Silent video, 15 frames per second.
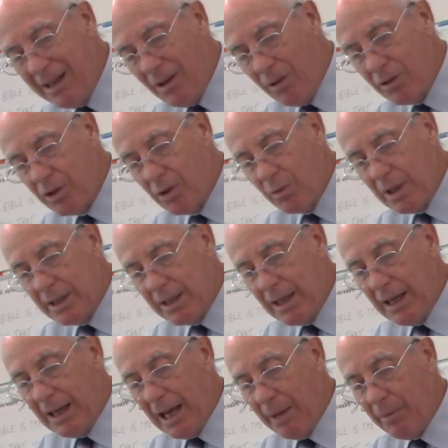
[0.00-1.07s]
also we see,
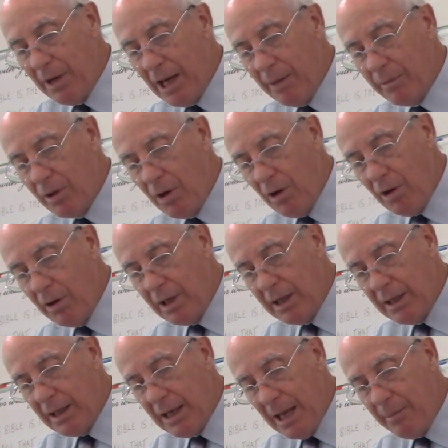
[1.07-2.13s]
and Abraham called
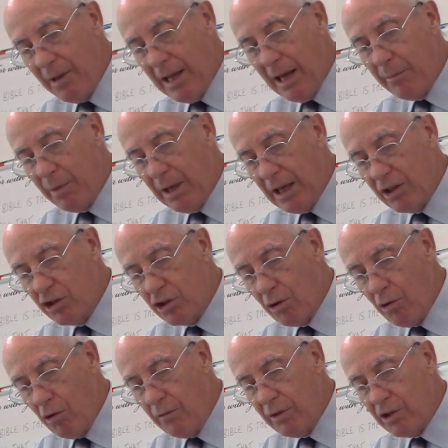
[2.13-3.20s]
the name of that place
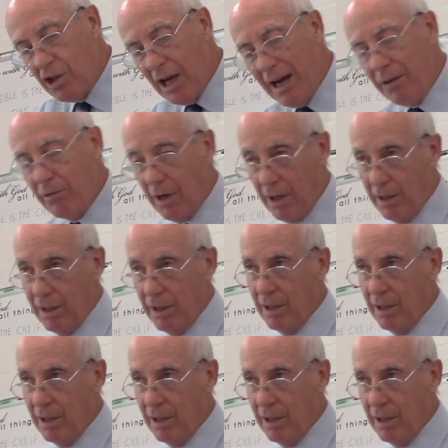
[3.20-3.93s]
Jehovah Jireh.